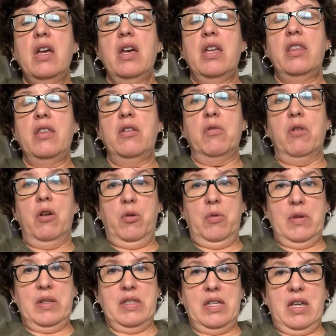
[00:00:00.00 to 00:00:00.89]
and they're
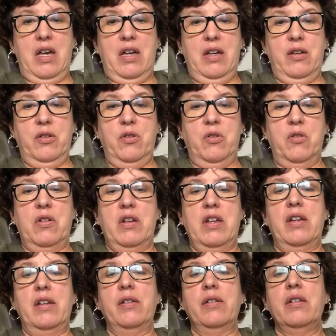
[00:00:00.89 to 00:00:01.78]
always
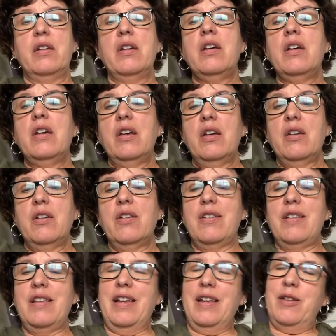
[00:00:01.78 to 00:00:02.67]
hungry.
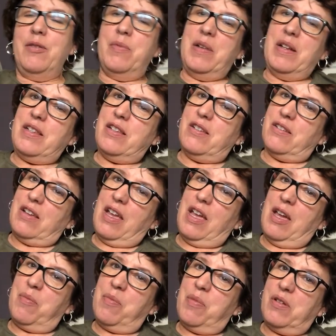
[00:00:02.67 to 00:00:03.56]
Good night, my dear
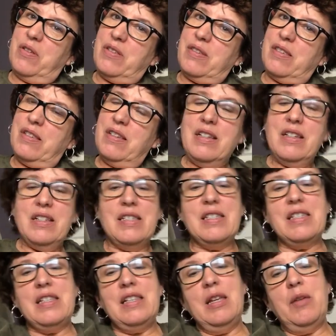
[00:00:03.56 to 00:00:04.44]
campers.
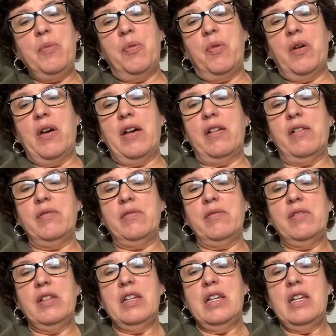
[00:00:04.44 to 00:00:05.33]
Sleep well.
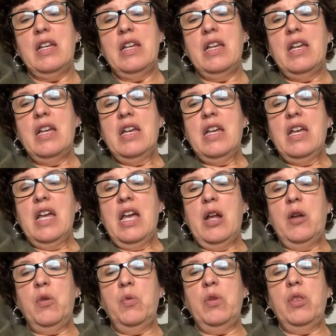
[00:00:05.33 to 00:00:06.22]

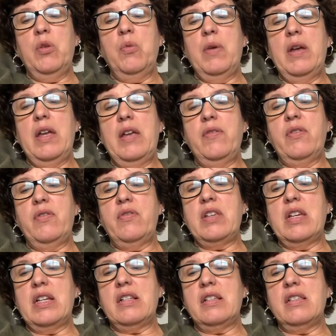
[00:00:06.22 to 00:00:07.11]
And with a wave of
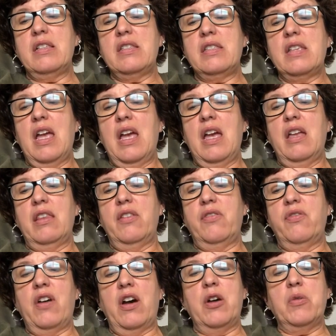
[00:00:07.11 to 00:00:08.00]
Tantalus' hand, the
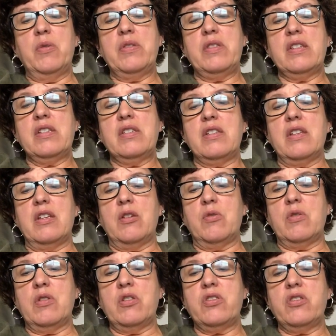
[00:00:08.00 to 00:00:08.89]
fire was
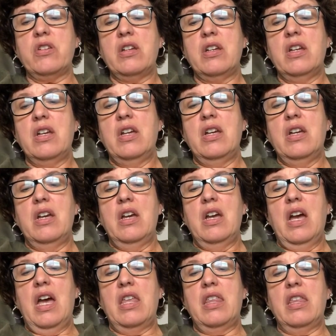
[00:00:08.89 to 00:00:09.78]
extinguished,
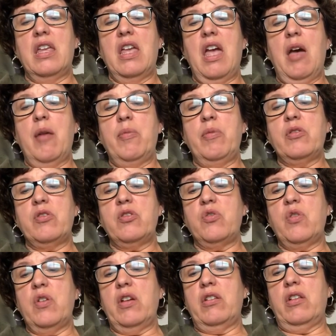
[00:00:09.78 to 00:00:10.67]
and the campers
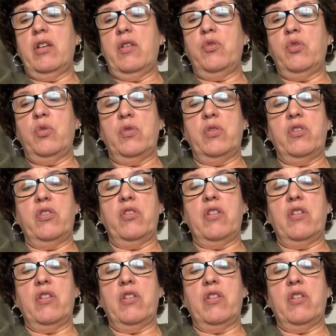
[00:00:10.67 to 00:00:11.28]
trailed off towards their